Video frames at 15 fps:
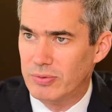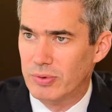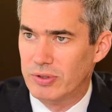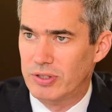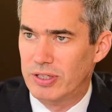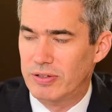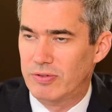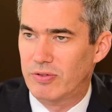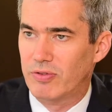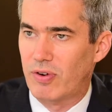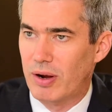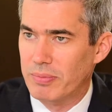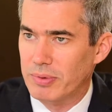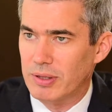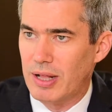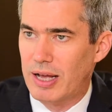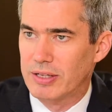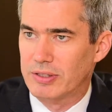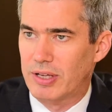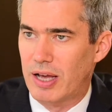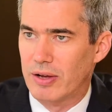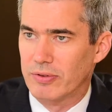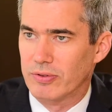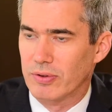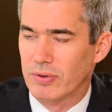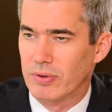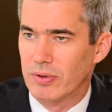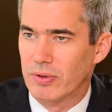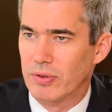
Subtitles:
received from class counsel,